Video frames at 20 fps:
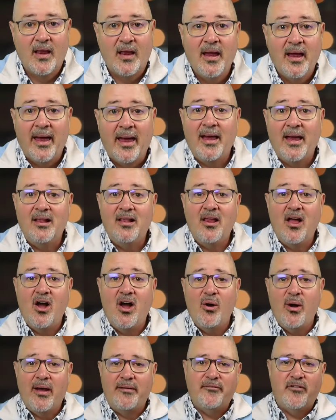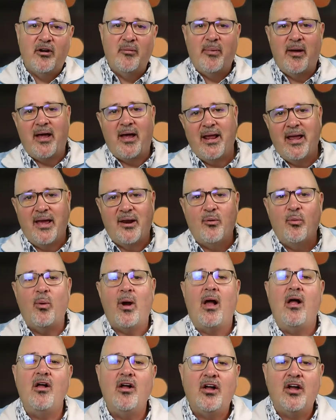Hello, everybody, and
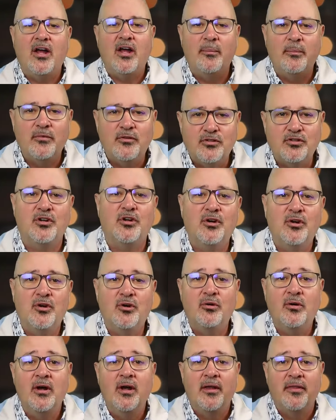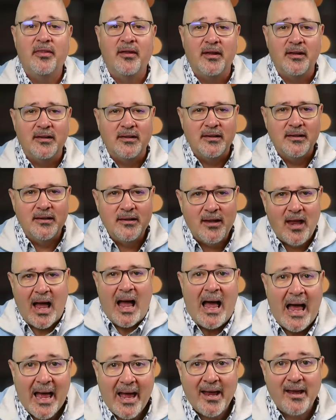welcome to the
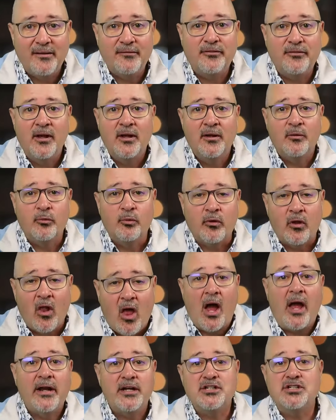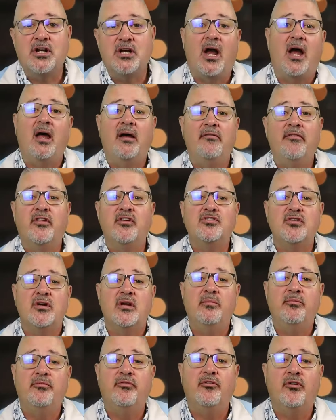live launch of the
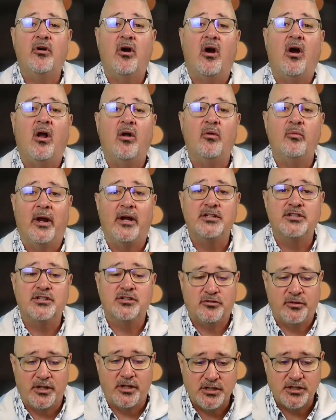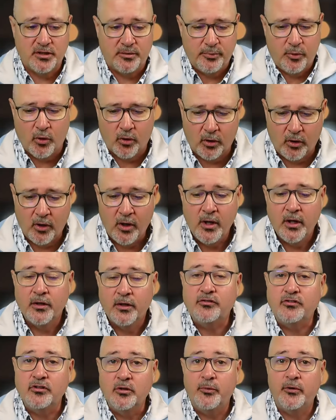Dream for All registration portal.
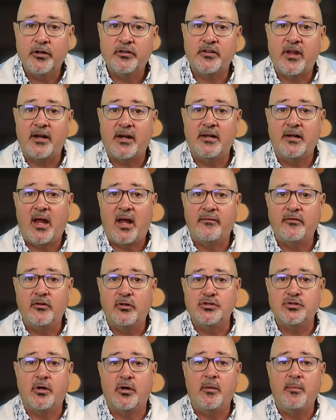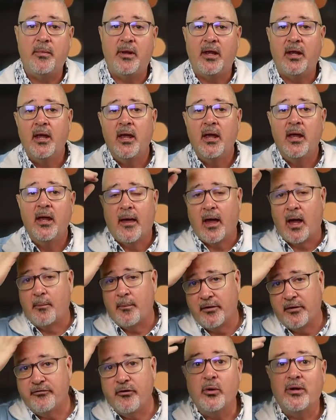Super excited to have you join me.
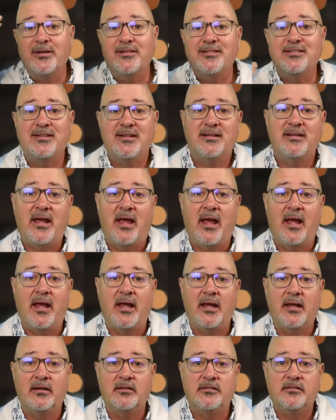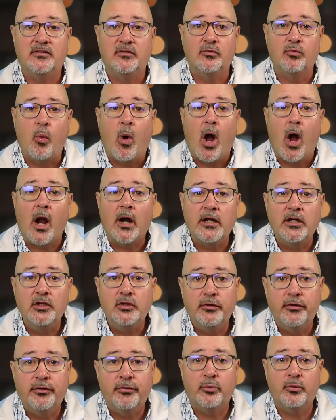My focus today is to walk
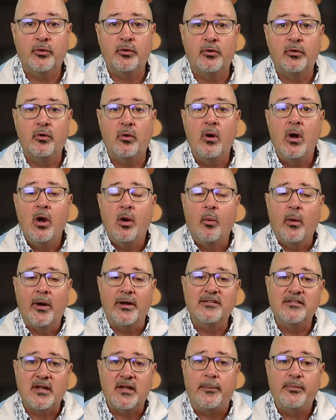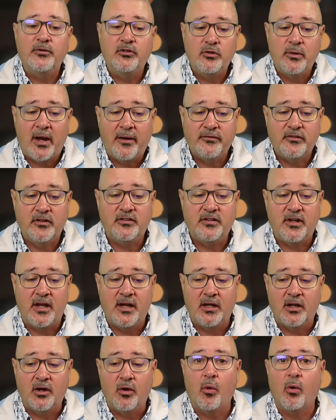you through what steps you have to
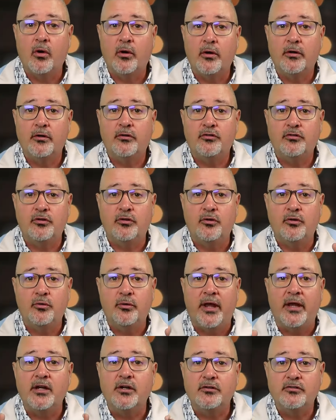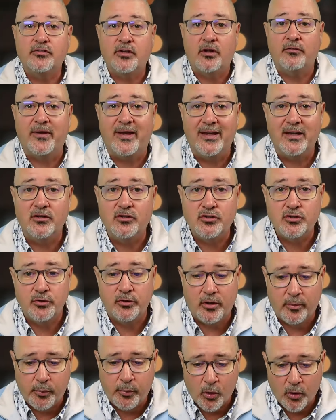take in order to get yourself
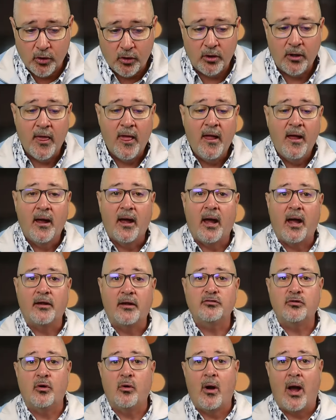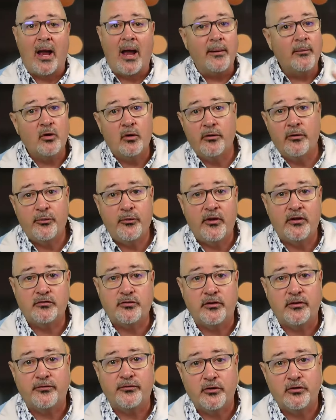into the portal. So I'm going through this
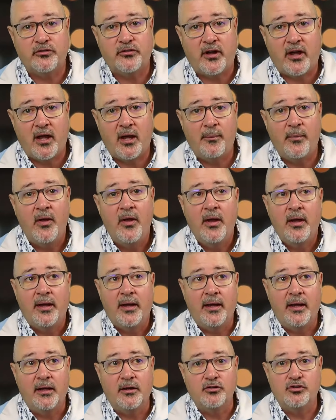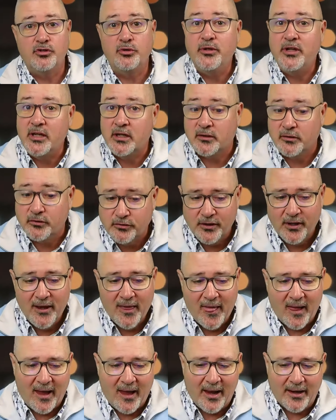for the first time in 2 years.
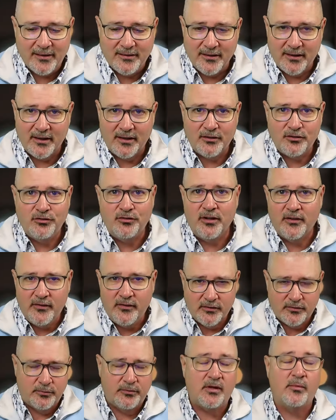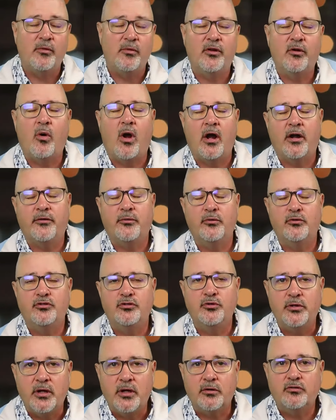Did this similar walkthrough
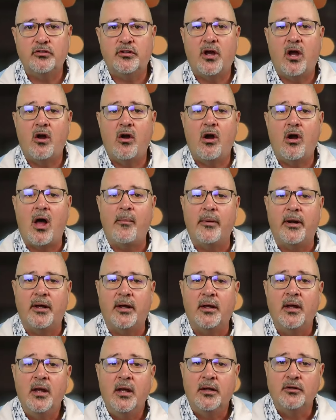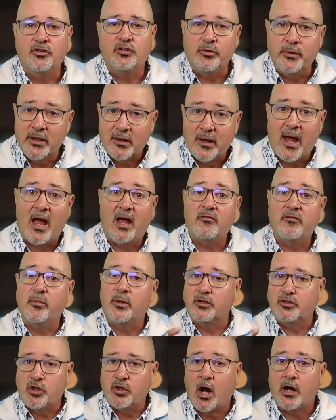2 years ago. I'm going to do it live. I'm
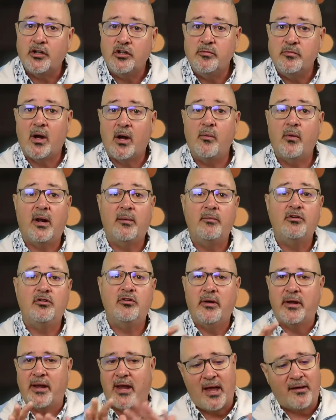going to talk to you about what I'm doing.